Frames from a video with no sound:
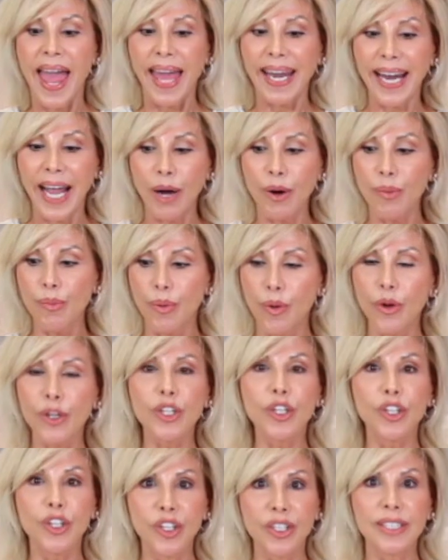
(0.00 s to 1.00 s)
and how
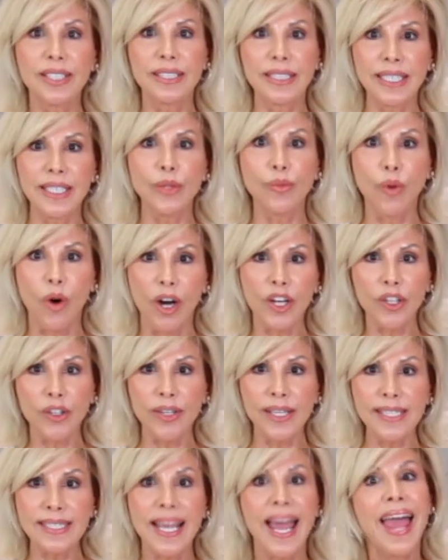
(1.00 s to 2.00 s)
important good clean water
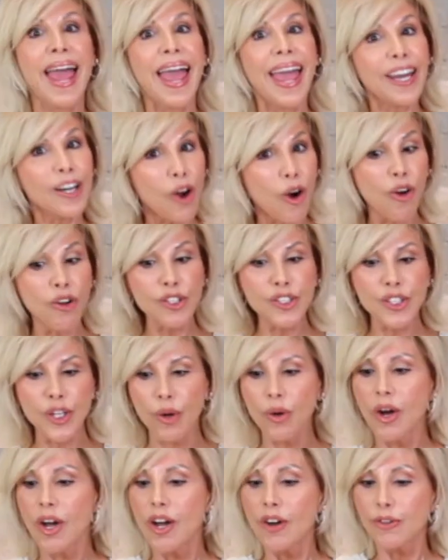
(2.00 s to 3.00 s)
is, and
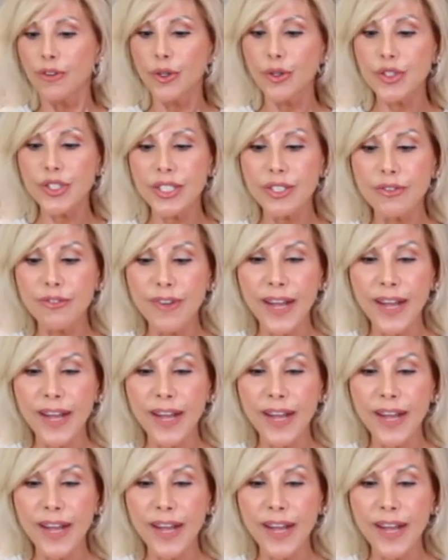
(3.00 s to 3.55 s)
also fruits and